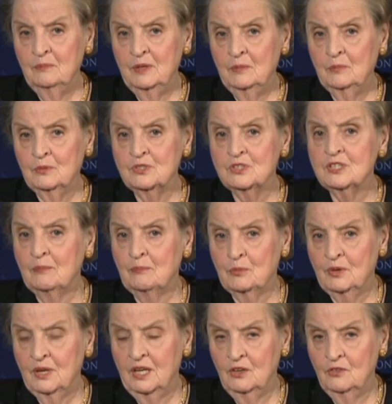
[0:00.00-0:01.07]
people
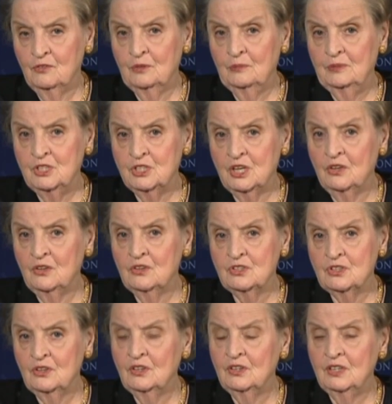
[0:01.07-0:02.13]
separated from each other
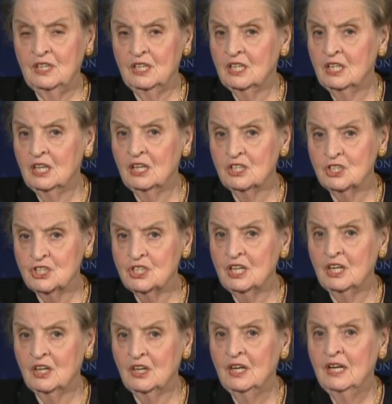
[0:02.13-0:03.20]
so that they cannot
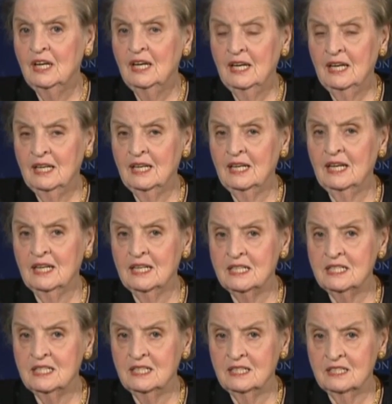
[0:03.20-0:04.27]
share any
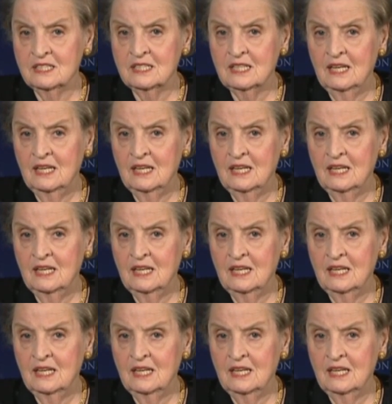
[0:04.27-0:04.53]
ideas.